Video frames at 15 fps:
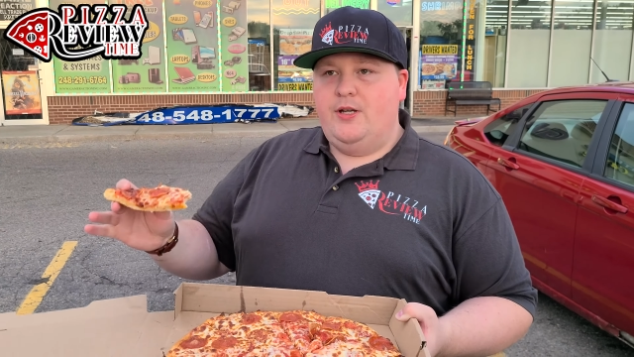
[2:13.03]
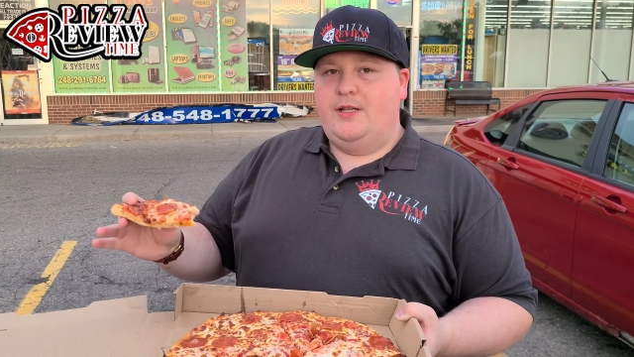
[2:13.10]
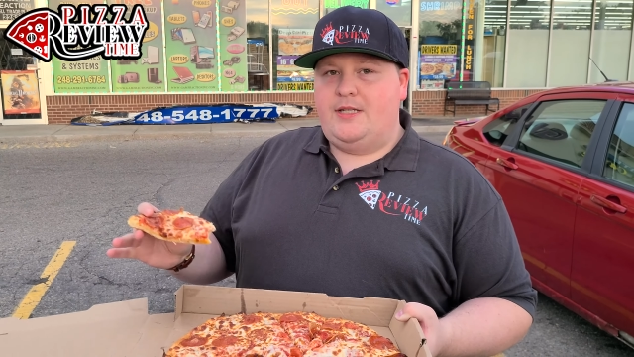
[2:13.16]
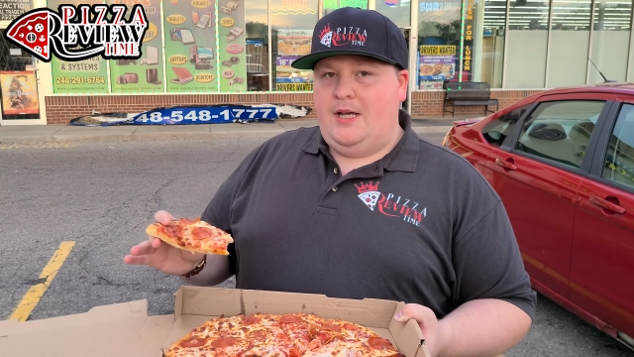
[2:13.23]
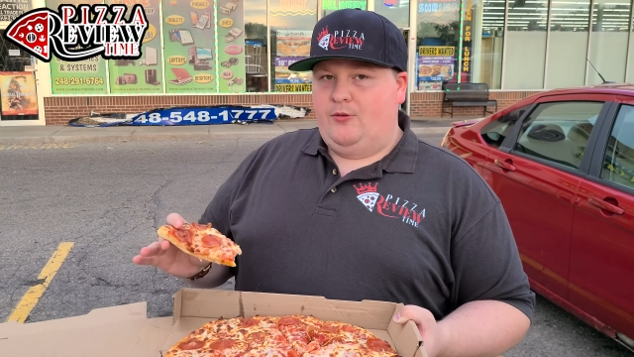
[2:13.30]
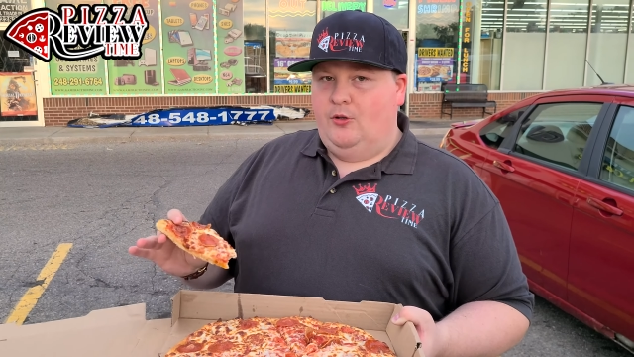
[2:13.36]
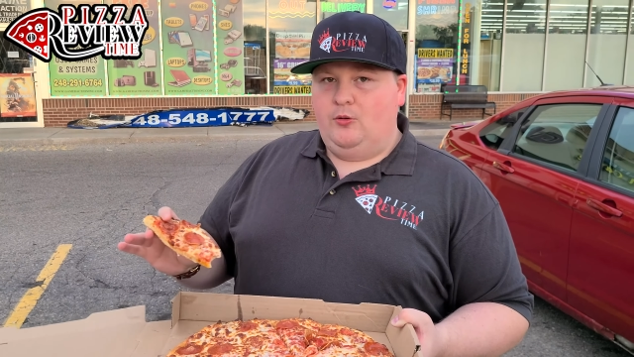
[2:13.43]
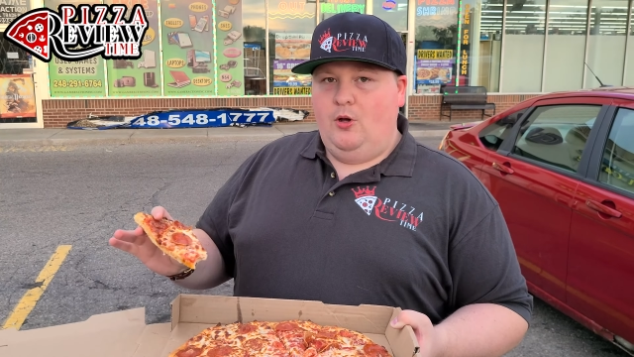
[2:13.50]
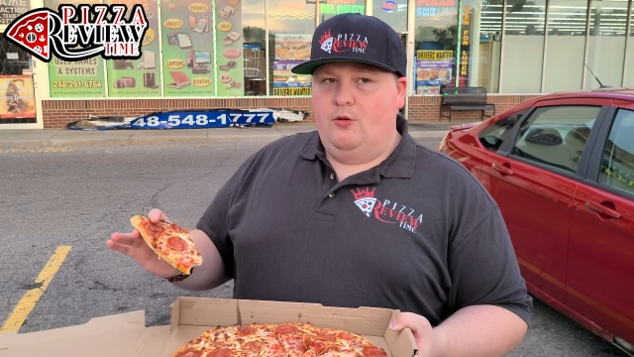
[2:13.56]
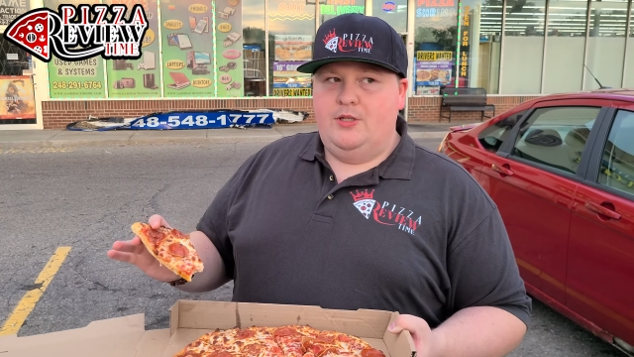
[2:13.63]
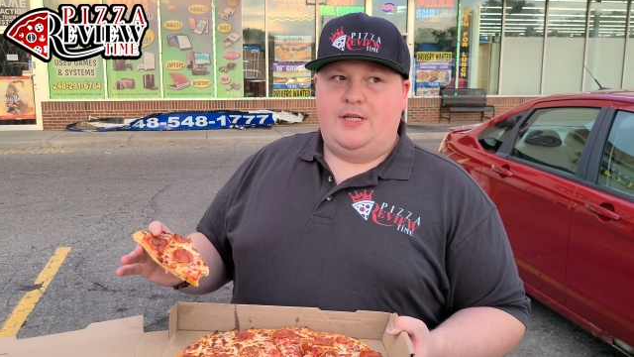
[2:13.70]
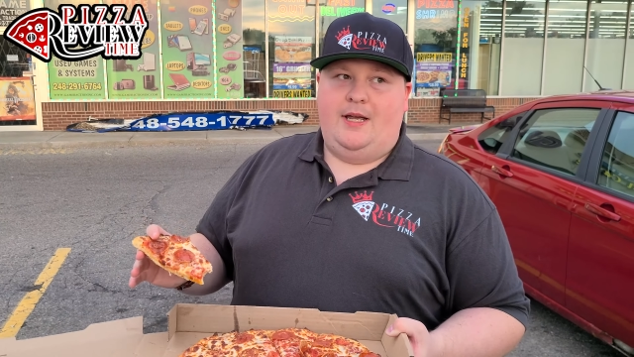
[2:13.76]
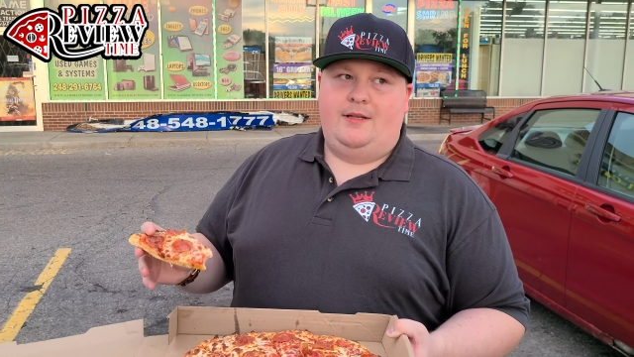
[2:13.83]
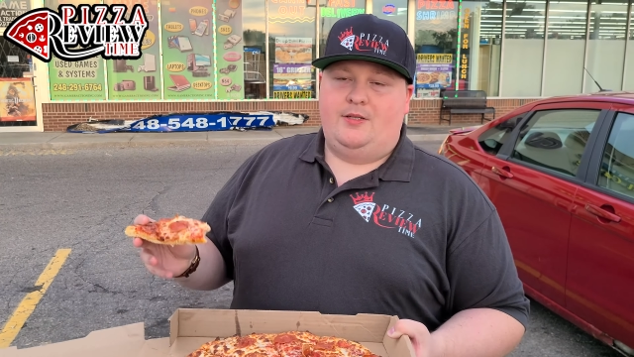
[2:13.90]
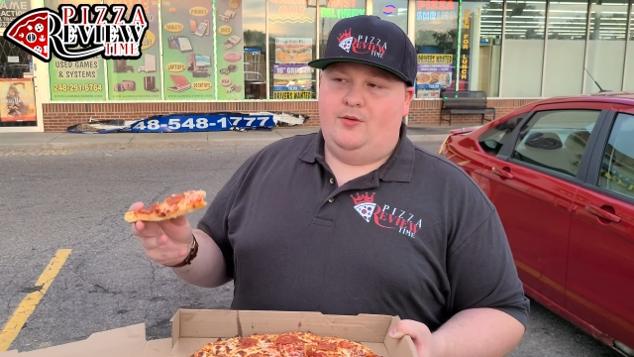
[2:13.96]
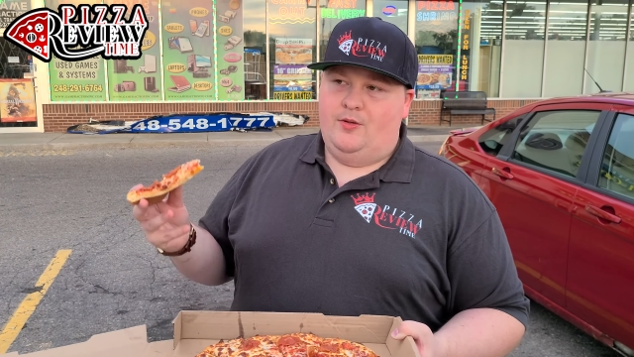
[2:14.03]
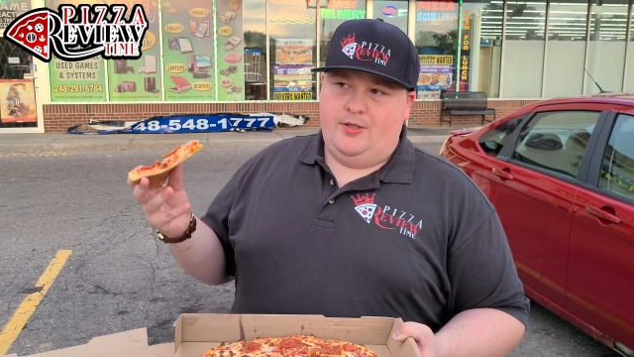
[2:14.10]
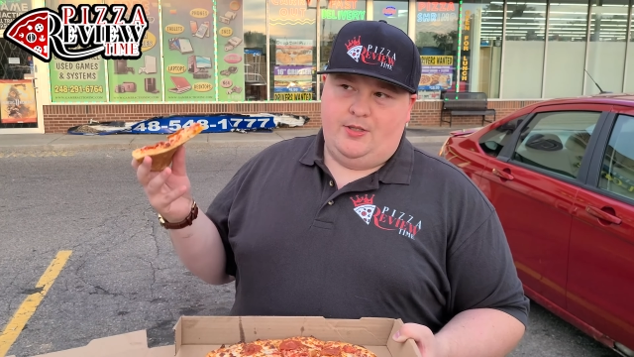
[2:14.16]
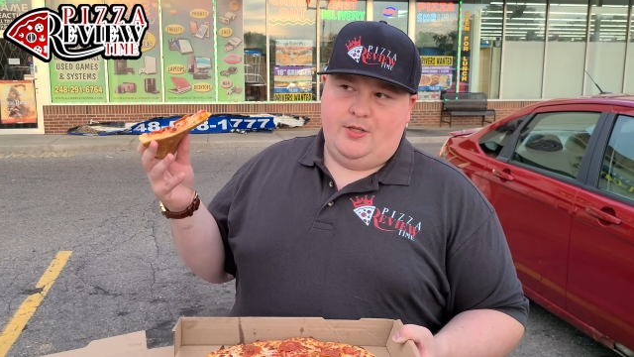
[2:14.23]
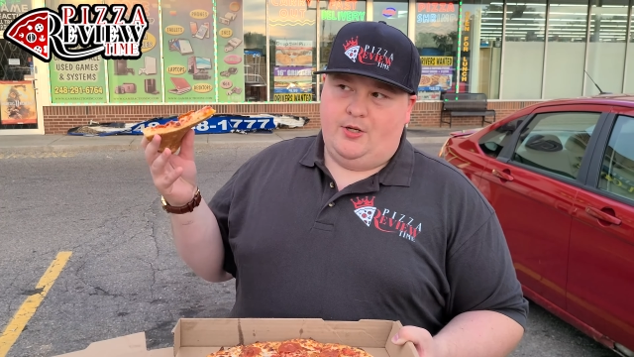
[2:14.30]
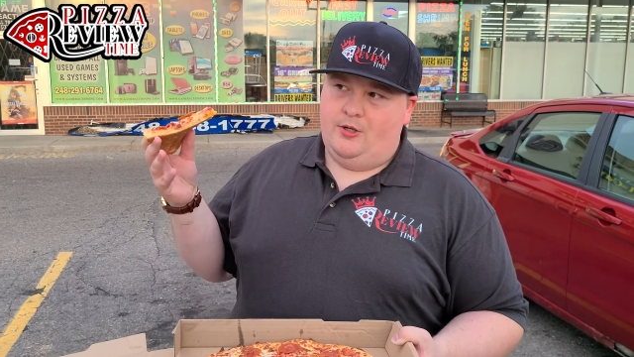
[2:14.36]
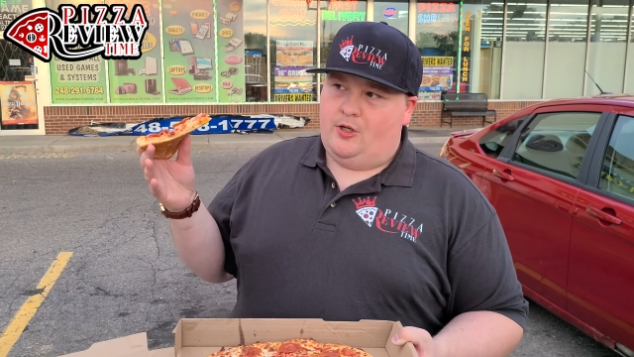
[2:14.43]
It's on the low side, so this
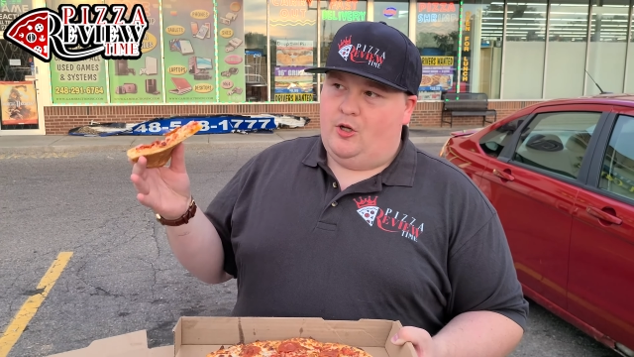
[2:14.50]
is a good